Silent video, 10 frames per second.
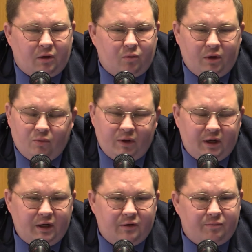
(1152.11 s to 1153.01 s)
We
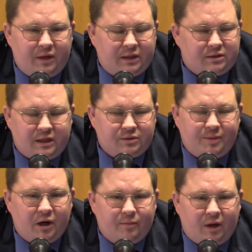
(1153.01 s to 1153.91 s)
need to, that's
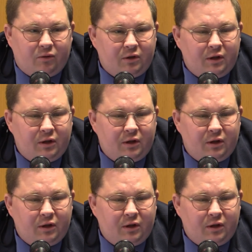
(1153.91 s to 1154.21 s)
paramount.